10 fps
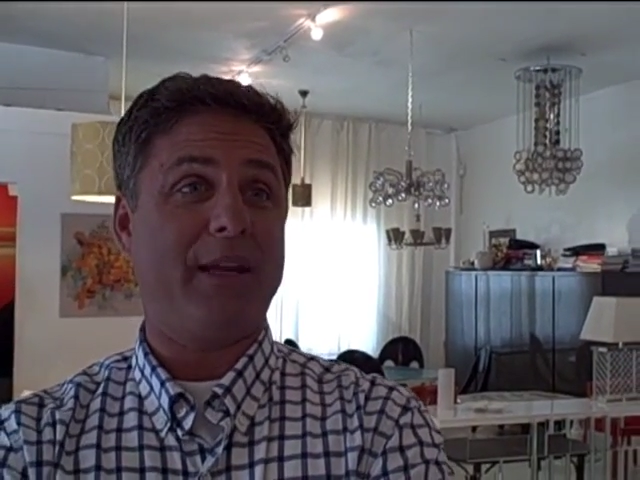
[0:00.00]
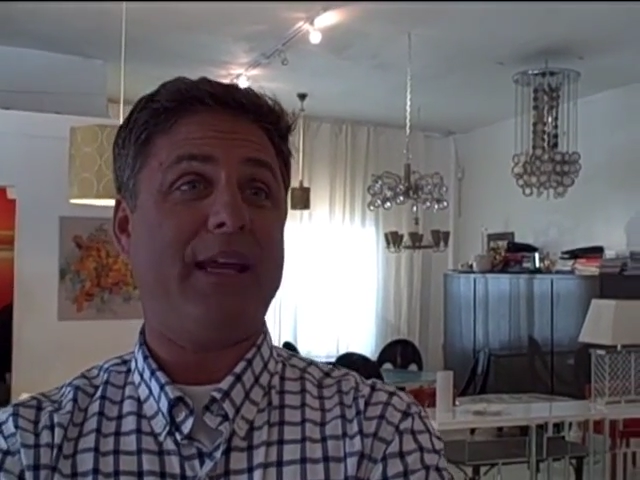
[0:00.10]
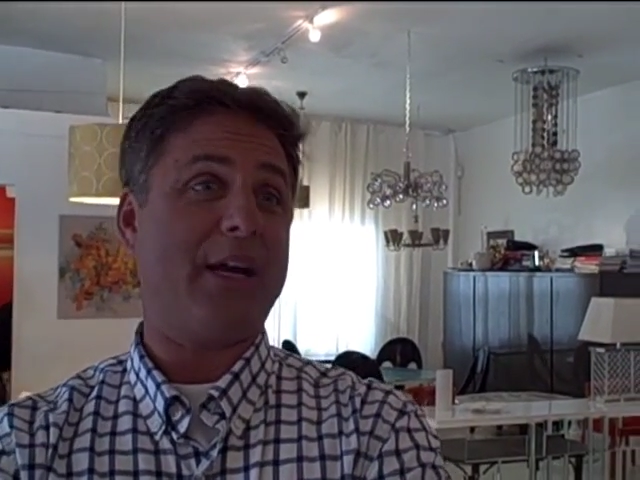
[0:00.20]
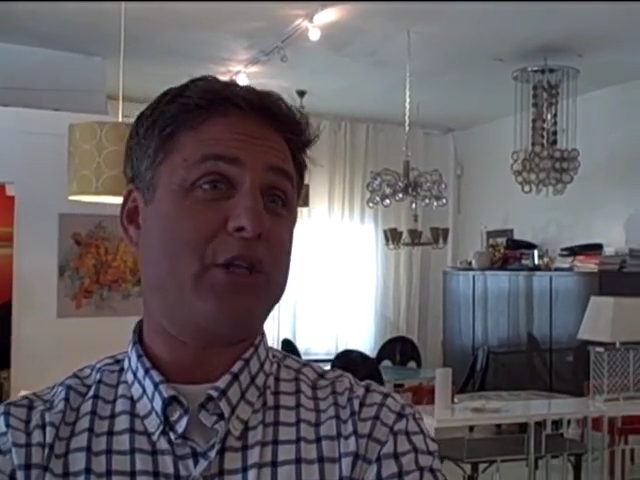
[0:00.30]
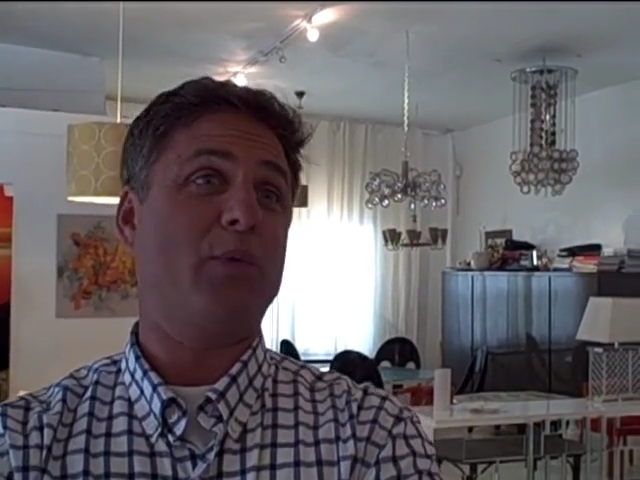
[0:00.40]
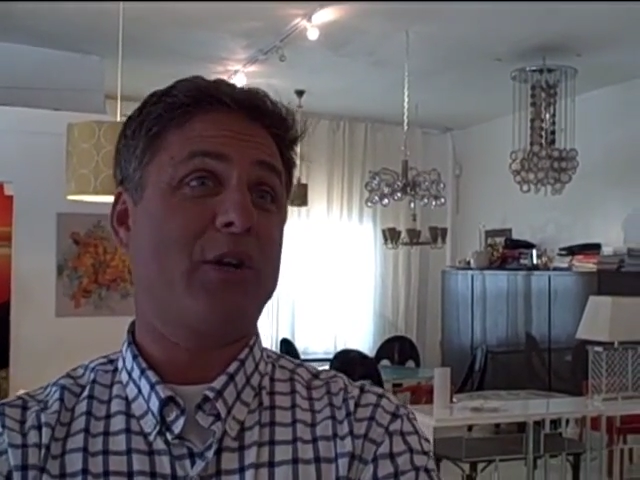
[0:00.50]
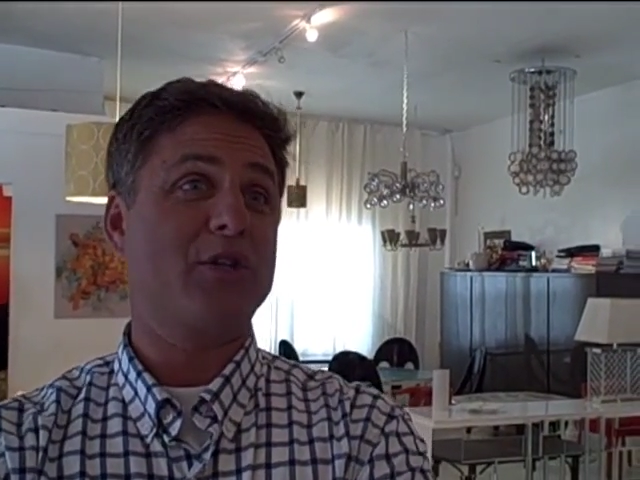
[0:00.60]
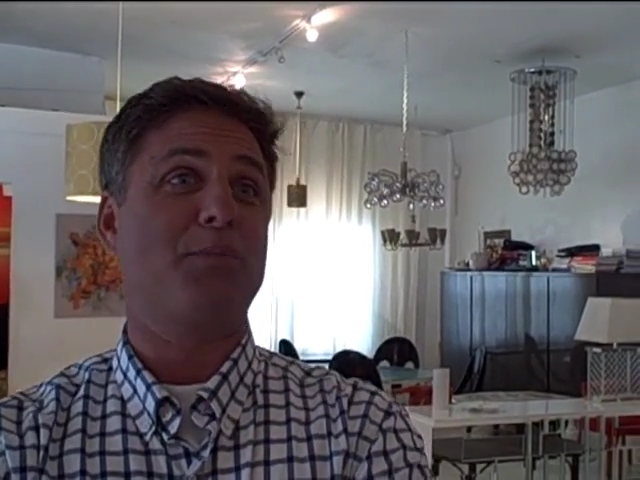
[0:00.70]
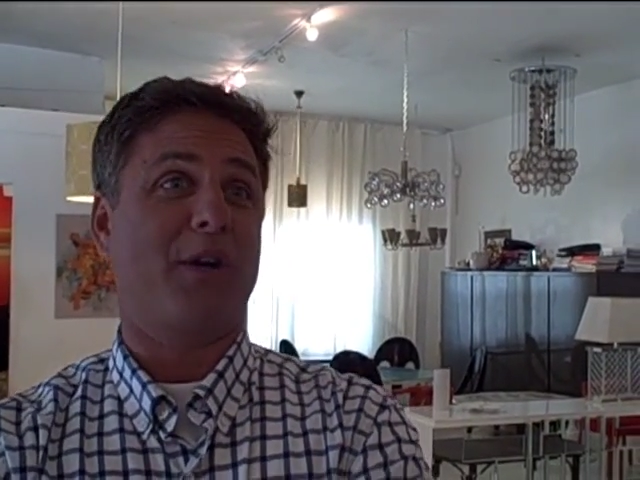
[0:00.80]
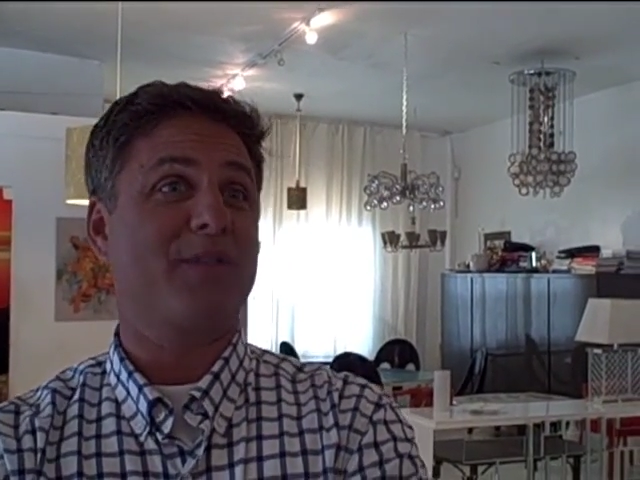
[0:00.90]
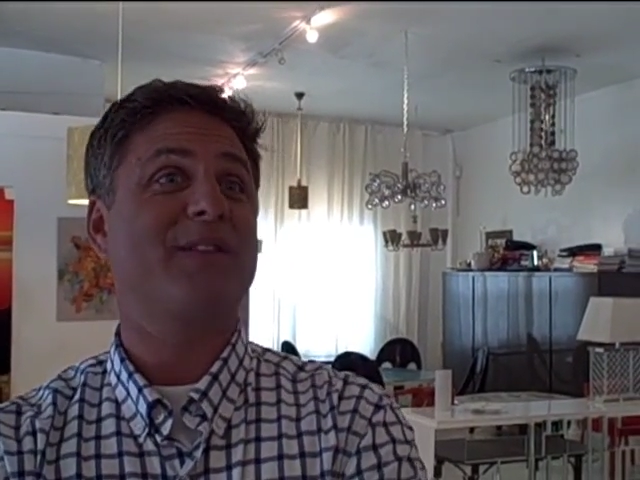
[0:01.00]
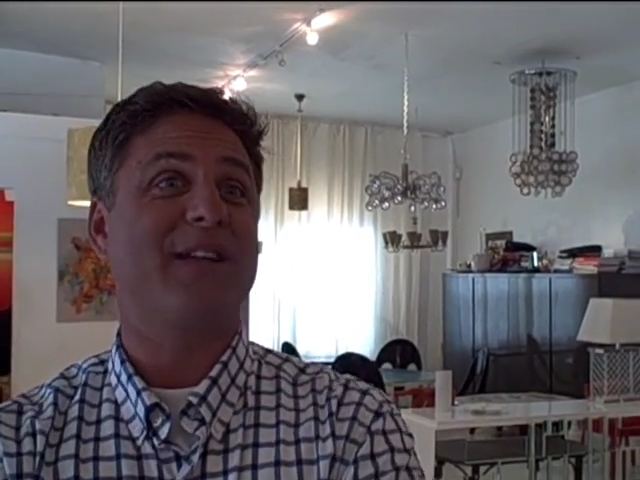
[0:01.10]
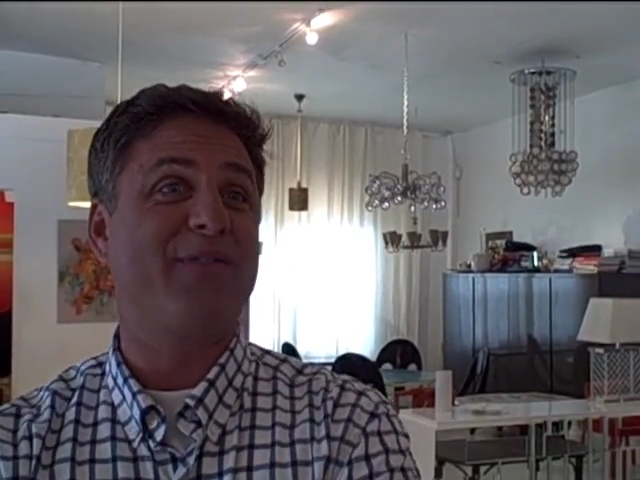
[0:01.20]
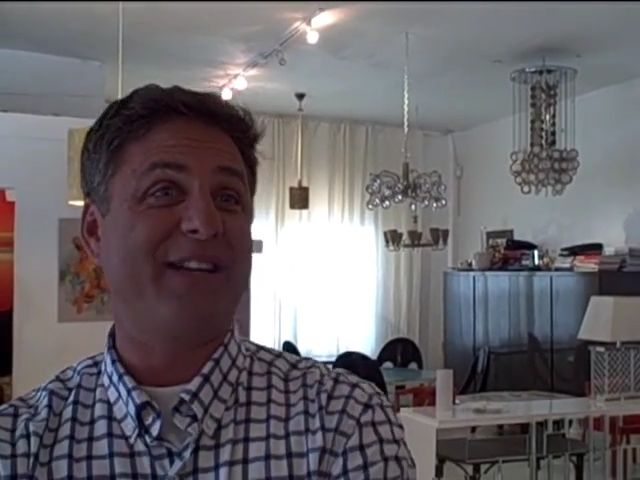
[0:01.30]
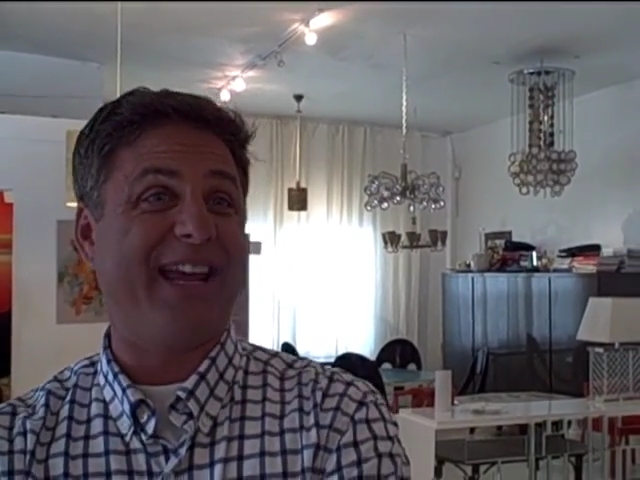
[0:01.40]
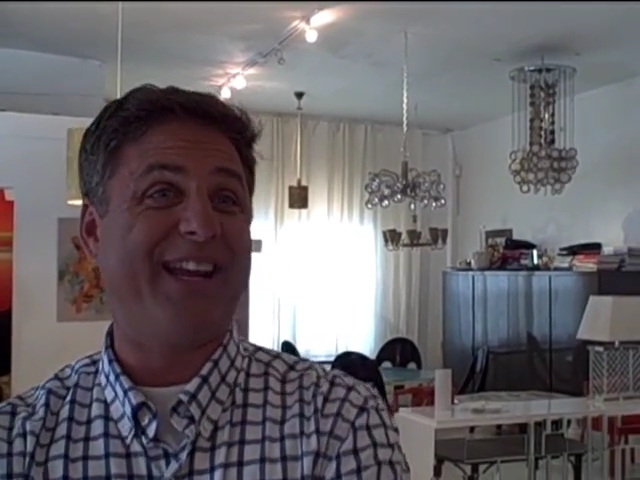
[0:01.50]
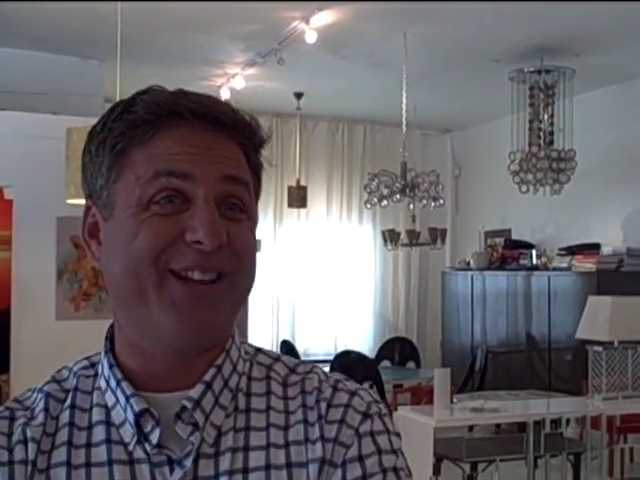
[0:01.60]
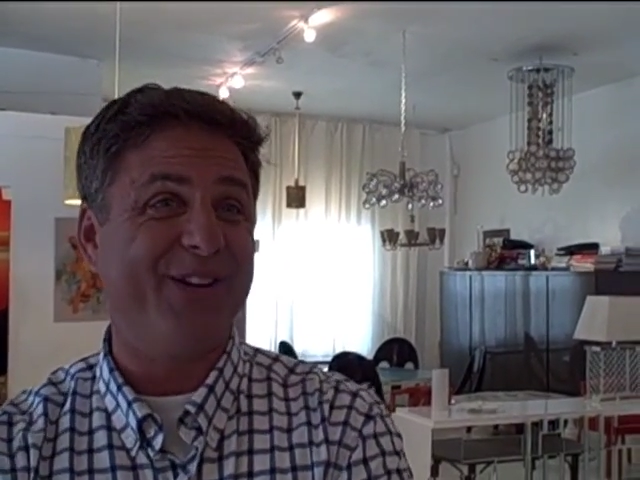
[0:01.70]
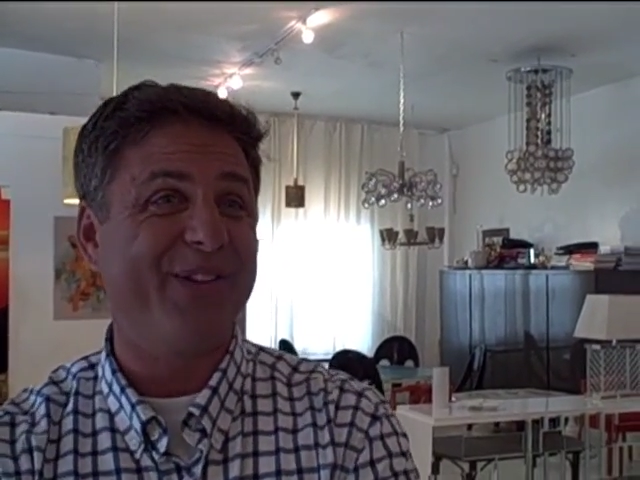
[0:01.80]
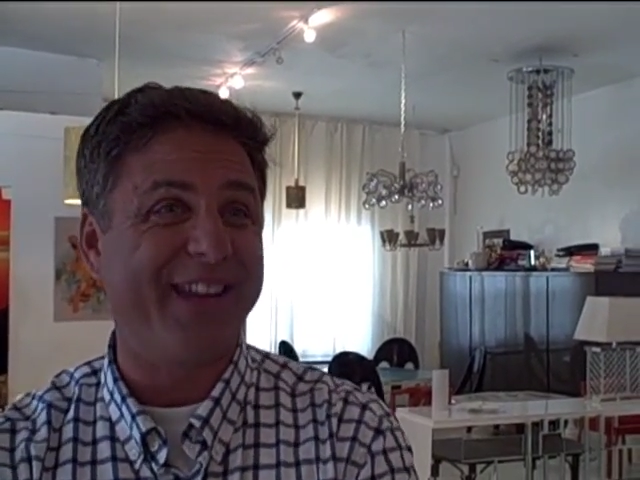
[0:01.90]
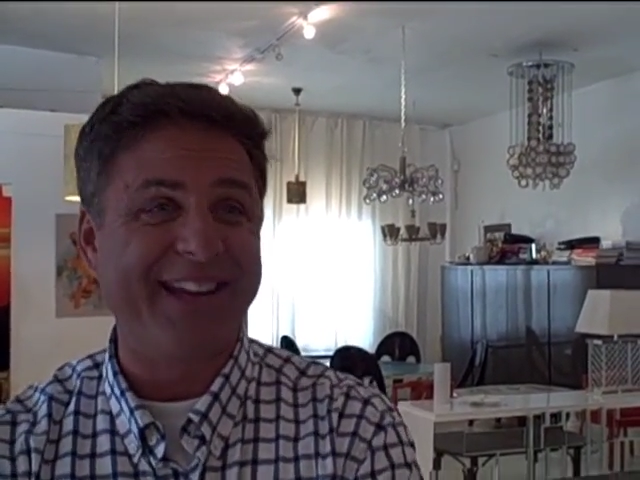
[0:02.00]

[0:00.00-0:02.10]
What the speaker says: but he actually wears as part of his everyday clothing.